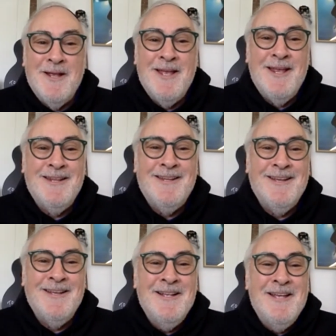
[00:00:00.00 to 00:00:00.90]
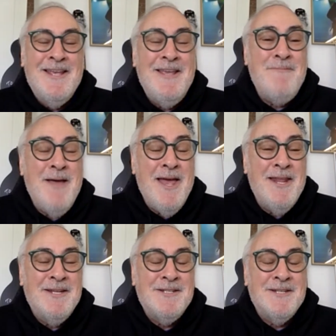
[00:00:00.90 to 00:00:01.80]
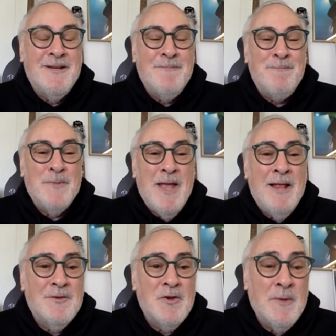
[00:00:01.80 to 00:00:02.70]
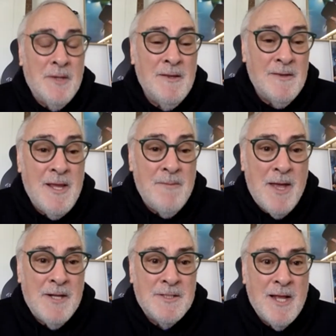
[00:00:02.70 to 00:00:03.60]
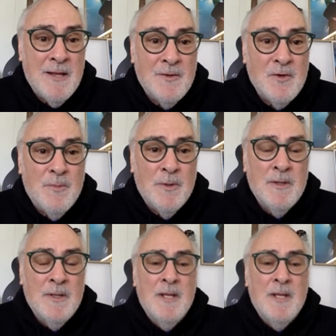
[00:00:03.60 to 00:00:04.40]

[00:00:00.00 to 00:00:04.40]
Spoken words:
And he managed Alice Cooper. To this day, he manages Alice Cooper.